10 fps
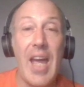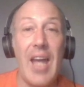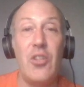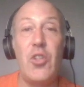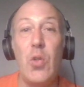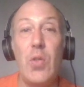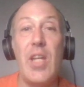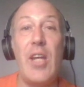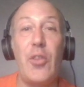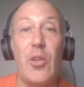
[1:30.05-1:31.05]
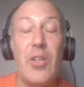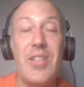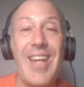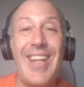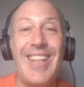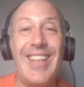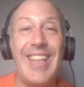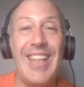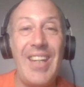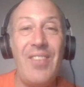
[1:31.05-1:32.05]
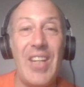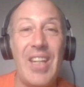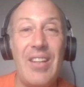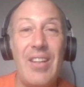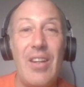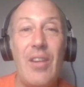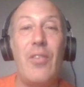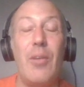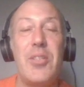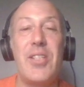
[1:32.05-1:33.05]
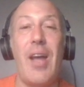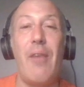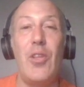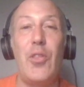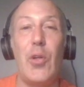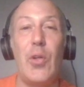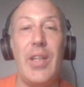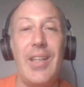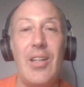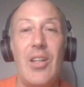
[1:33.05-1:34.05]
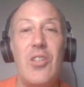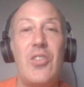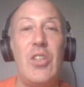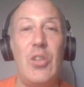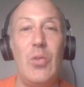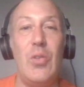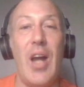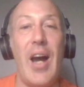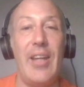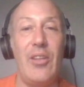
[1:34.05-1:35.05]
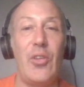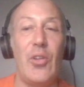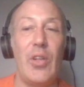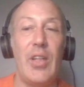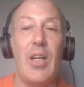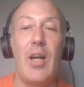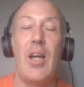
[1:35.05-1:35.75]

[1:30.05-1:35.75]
and Tuesday and Thursday in the evening from 7:30 to 9:30.